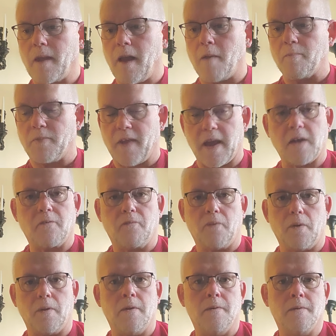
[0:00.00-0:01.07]
I'm
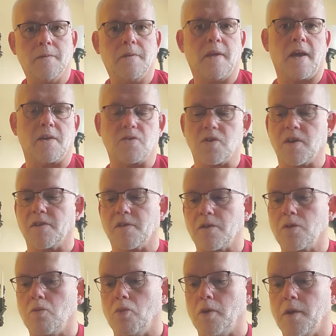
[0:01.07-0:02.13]
thankful that
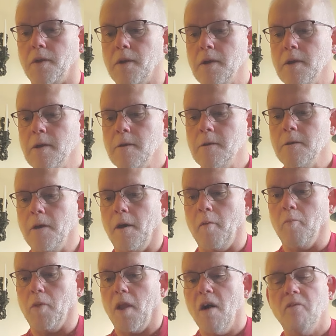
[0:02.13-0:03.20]
Jesus would
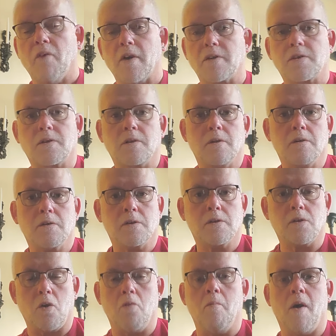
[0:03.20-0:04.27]
love us
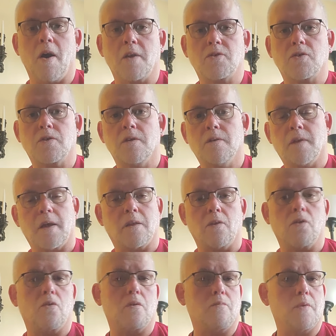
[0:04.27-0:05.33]
so much, that the
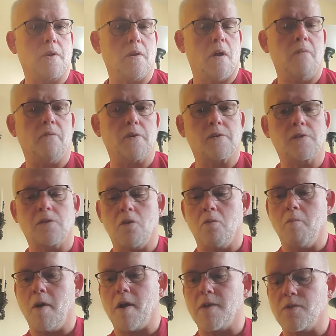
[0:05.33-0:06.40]
Lord would love us so
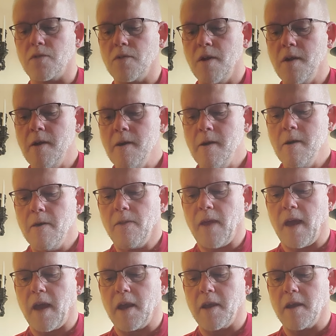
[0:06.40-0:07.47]
much,
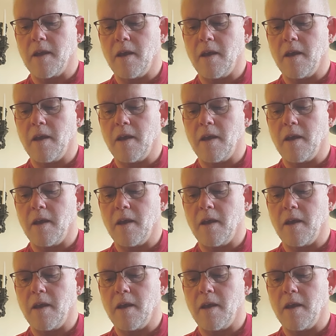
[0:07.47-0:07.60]
that